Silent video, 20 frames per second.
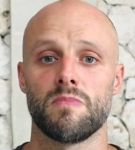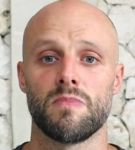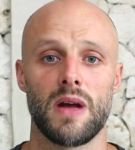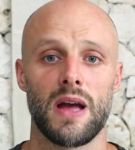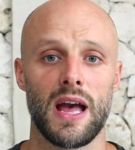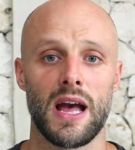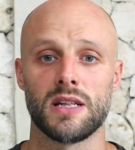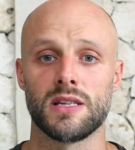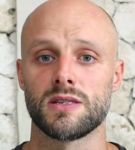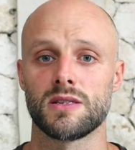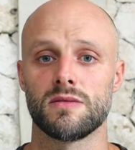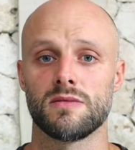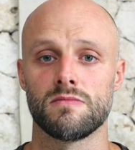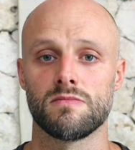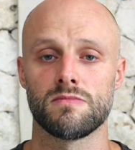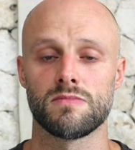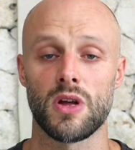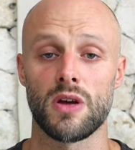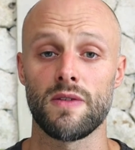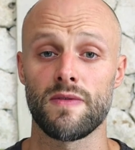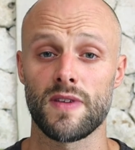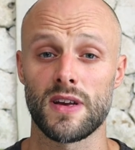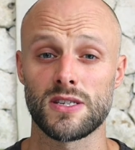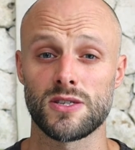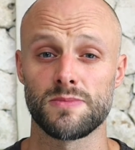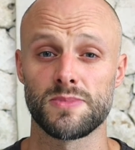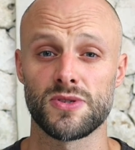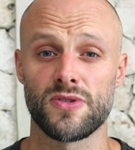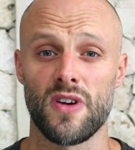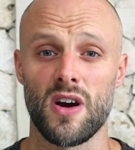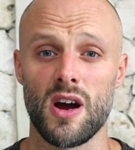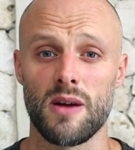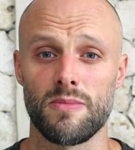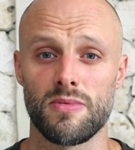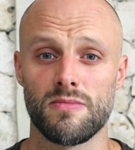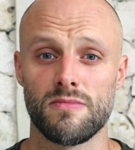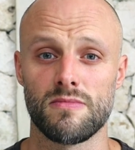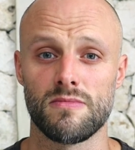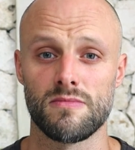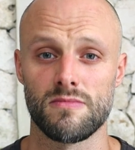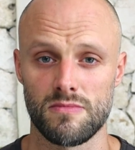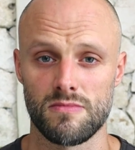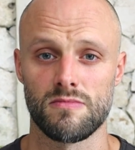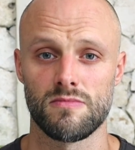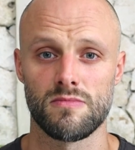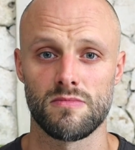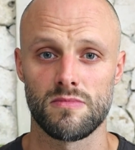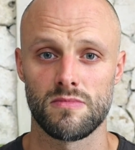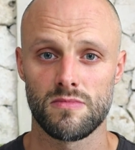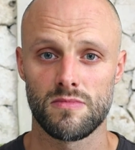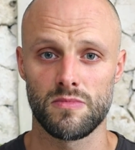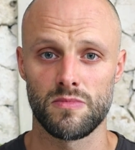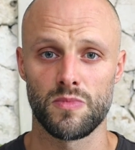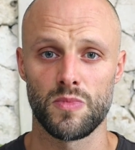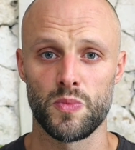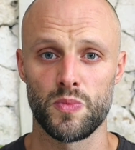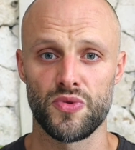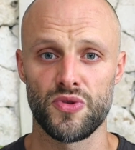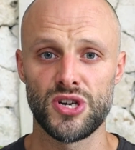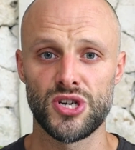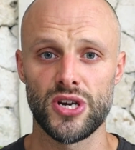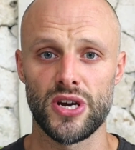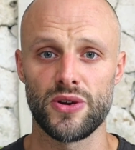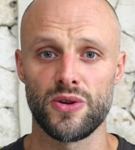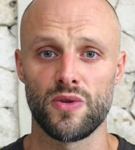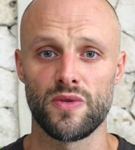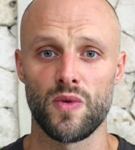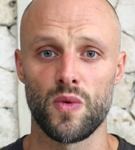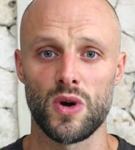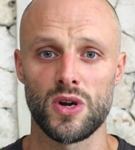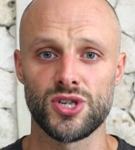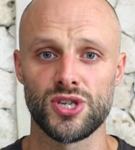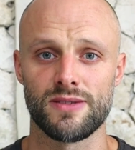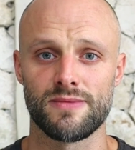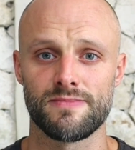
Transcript: and don't forget to subscribe. Appreciate you all for watching.